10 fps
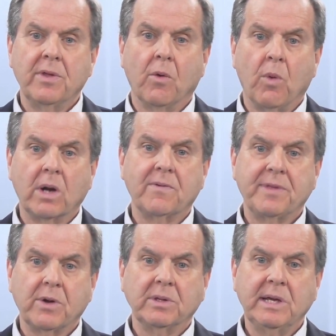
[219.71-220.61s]
though one
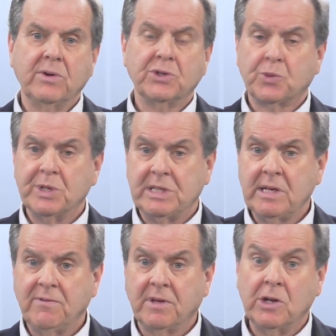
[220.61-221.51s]
of their leaders
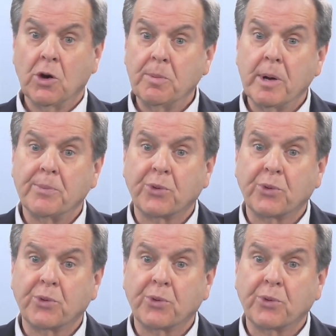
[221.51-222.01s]
received a Nobel